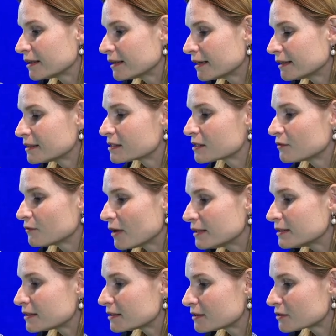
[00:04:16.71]
and is
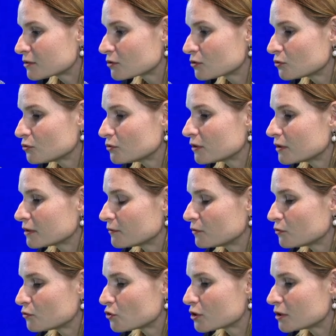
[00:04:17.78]
invited to do it in the
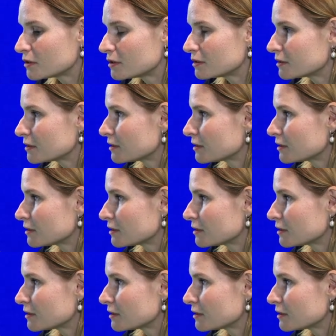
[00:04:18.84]
future.